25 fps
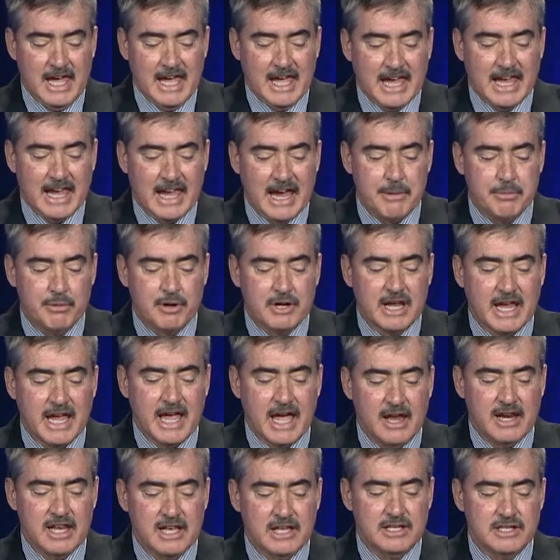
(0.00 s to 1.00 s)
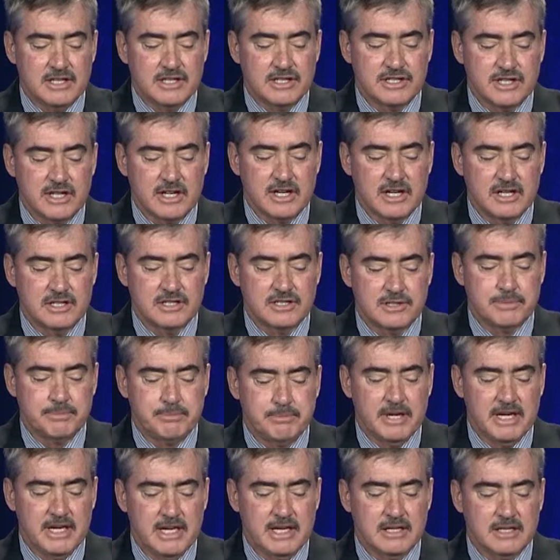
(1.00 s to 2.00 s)
Cameron County Judge
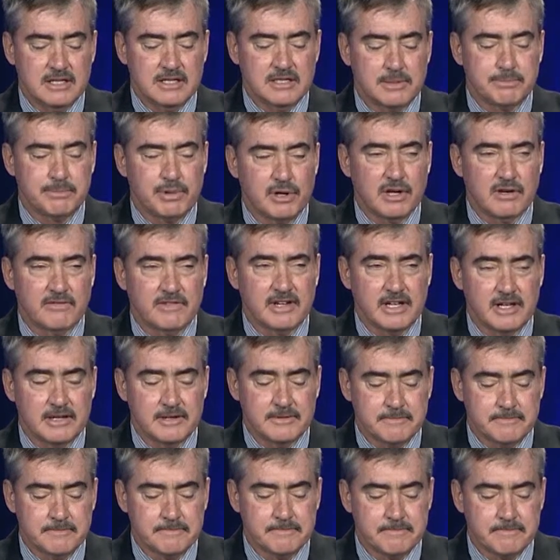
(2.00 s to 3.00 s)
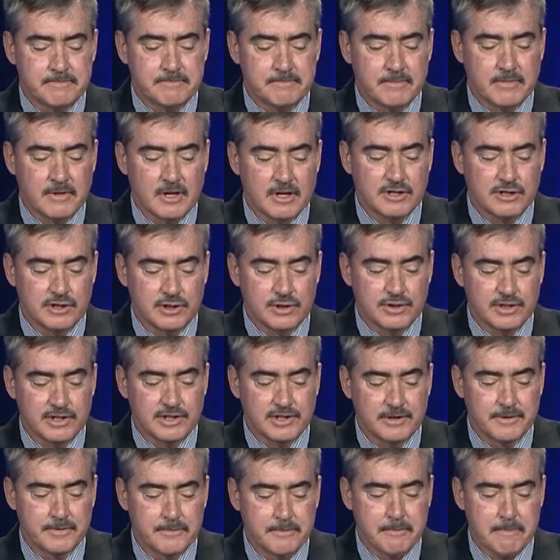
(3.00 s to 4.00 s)
Pete Sepulveda, Jr.,
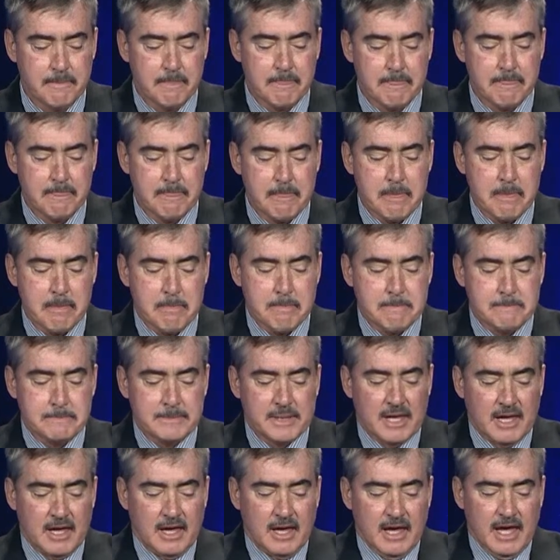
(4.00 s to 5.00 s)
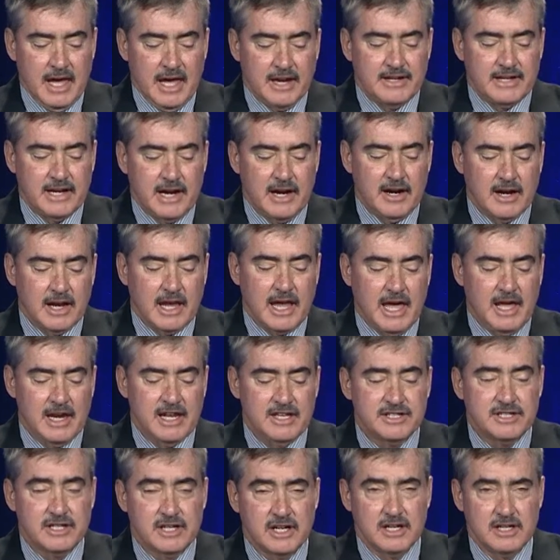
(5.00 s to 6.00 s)
and Tarrant County
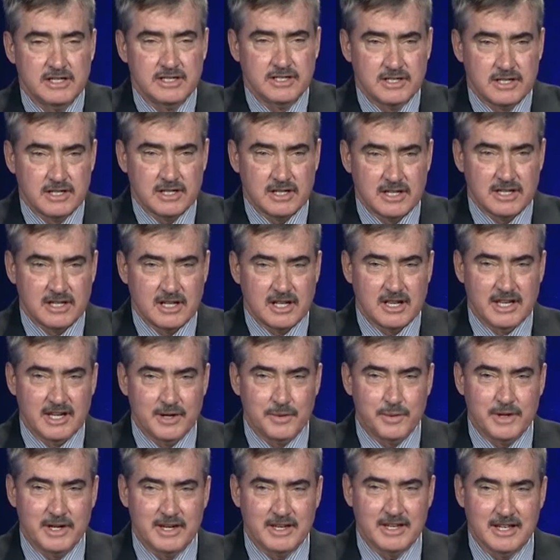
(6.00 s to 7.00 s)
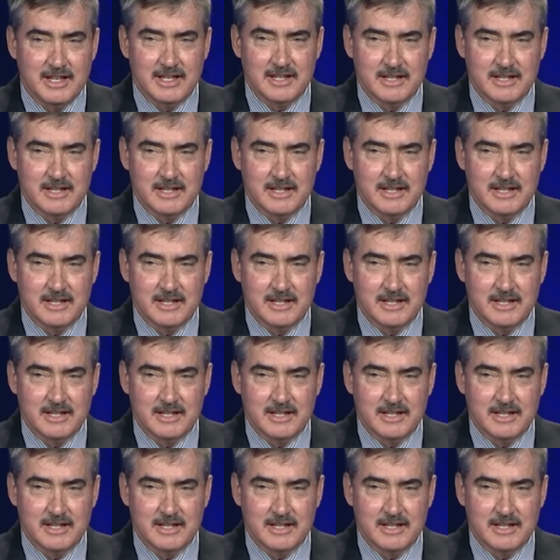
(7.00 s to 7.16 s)
Judge Glen Whitley.